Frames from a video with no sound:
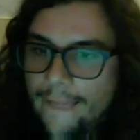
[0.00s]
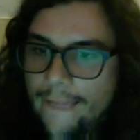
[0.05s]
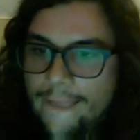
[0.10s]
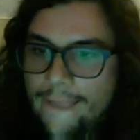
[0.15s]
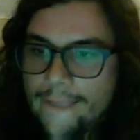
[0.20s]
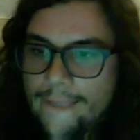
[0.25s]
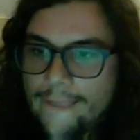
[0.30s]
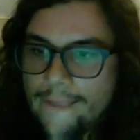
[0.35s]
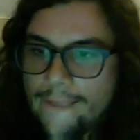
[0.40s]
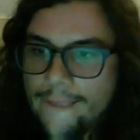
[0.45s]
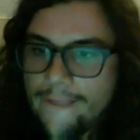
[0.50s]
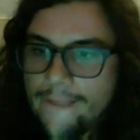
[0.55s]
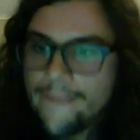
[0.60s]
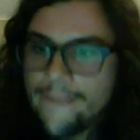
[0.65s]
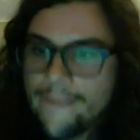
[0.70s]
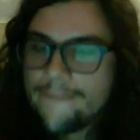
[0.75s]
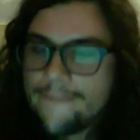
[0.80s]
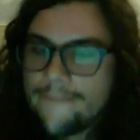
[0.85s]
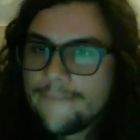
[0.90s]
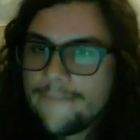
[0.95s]

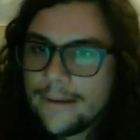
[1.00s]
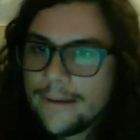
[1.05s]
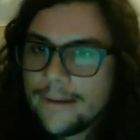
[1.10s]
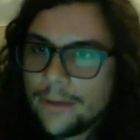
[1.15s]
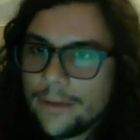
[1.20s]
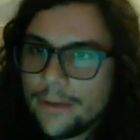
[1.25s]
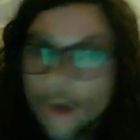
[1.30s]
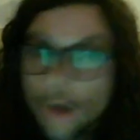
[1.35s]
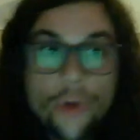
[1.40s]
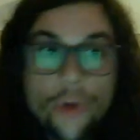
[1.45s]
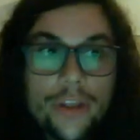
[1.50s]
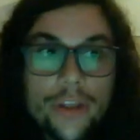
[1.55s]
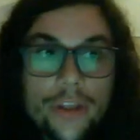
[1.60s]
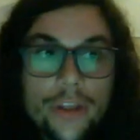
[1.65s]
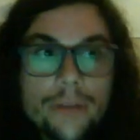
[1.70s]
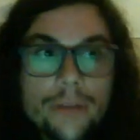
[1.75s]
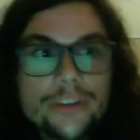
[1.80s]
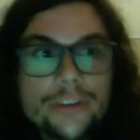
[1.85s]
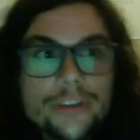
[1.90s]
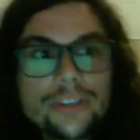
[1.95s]
And and then I'm
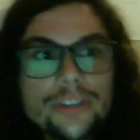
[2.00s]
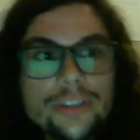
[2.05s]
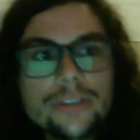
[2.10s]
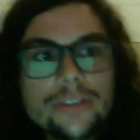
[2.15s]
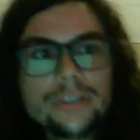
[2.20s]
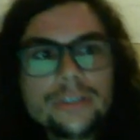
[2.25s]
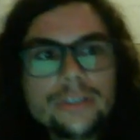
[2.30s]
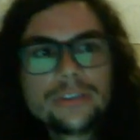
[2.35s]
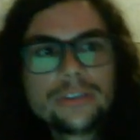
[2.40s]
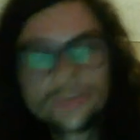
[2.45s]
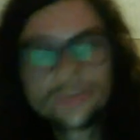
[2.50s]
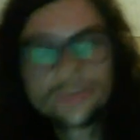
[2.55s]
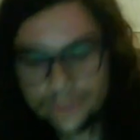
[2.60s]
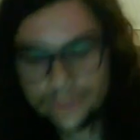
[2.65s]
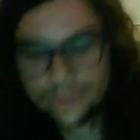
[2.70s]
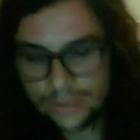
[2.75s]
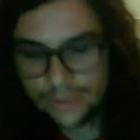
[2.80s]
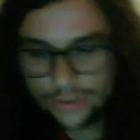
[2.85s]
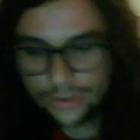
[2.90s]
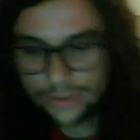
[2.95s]
going to show you this one.
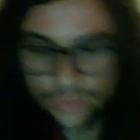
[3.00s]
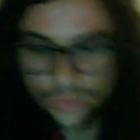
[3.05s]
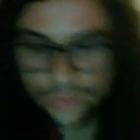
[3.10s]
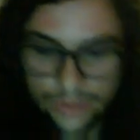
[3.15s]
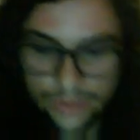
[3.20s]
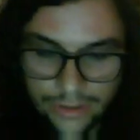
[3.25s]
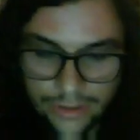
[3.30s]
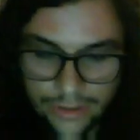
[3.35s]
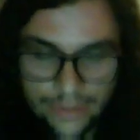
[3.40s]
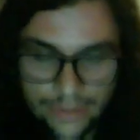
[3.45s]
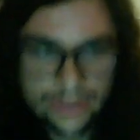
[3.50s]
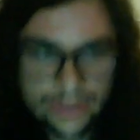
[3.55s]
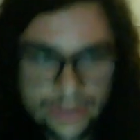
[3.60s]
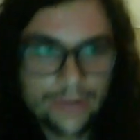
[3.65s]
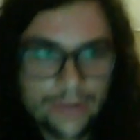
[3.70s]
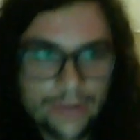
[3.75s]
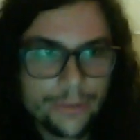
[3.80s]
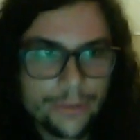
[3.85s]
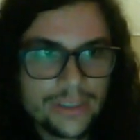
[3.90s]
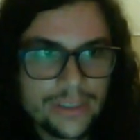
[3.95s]
Here's one. So that
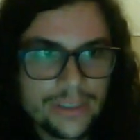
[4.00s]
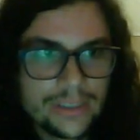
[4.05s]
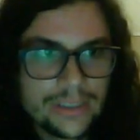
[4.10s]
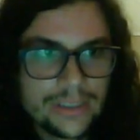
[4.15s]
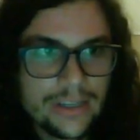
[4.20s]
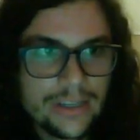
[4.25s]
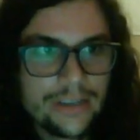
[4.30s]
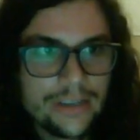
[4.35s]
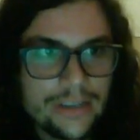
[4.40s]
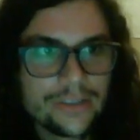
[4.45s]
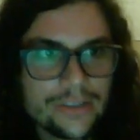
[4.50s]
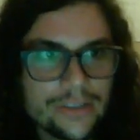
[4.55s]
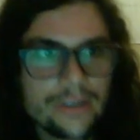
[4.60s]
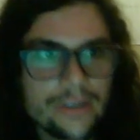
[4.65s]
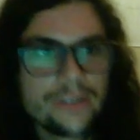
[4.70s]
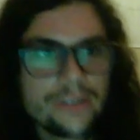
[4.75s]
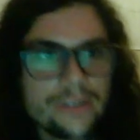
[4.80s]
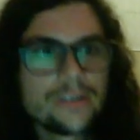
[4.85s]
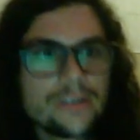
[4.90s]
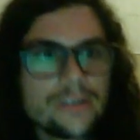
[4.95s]
all being said, here's
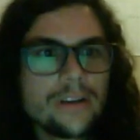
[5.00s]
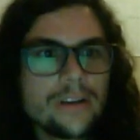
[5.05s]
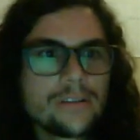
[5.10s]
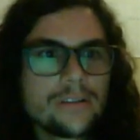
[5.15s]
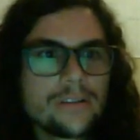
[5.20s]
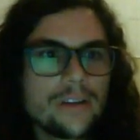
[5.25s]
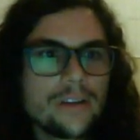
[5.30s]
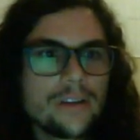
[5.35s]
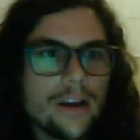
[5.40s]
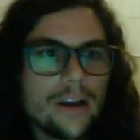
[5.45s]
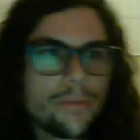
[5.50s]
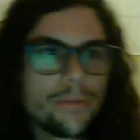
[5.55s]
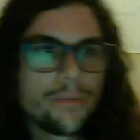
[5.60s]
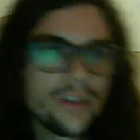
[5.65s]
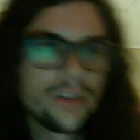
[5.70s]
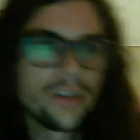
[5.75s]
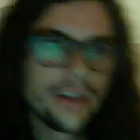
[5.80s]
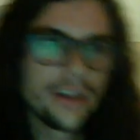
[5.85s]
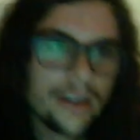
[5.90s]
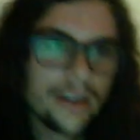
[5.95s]
a stock pick
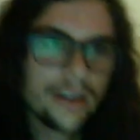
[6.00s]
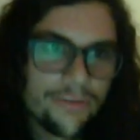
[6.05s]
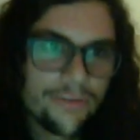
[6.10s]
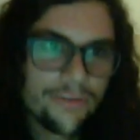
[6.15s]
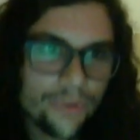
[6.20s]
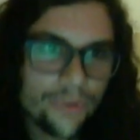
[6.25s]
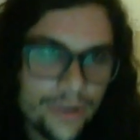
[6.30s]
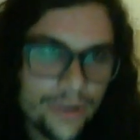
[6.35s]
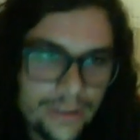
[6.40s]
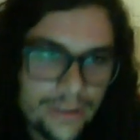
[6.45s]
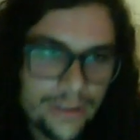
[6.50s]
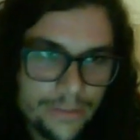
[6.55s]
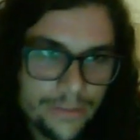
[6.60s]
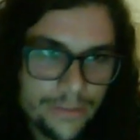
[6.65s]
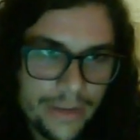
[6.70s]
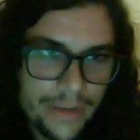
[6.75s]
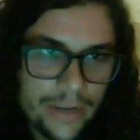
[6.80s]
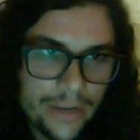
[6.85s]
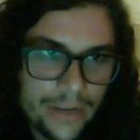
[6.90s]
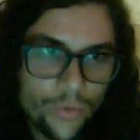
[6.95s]
I got for you that's
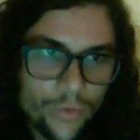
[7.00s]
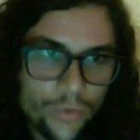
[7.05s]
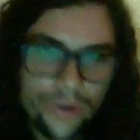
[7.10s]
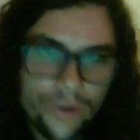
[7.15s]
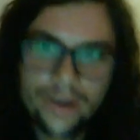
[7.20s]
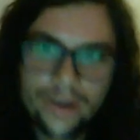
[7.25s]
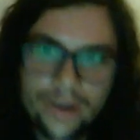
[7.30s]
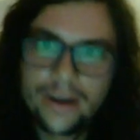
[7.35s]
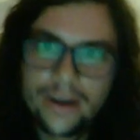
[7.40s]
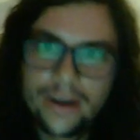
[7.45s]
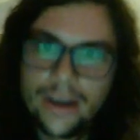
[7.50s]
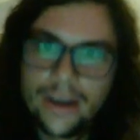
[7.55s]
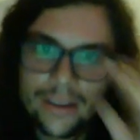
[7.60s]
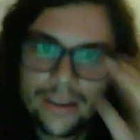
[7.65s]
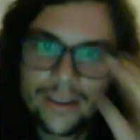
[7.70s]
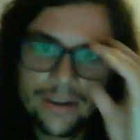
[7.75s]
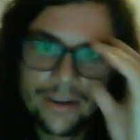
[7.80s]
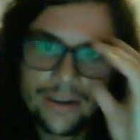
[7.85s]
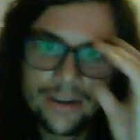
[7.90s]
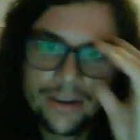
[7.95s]
making one right now that
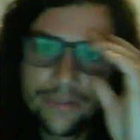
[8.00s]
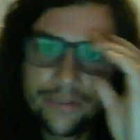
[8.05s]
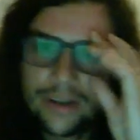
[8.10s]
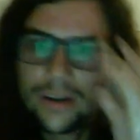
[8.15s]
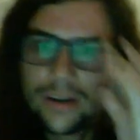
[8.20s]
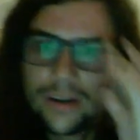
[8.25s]
I found.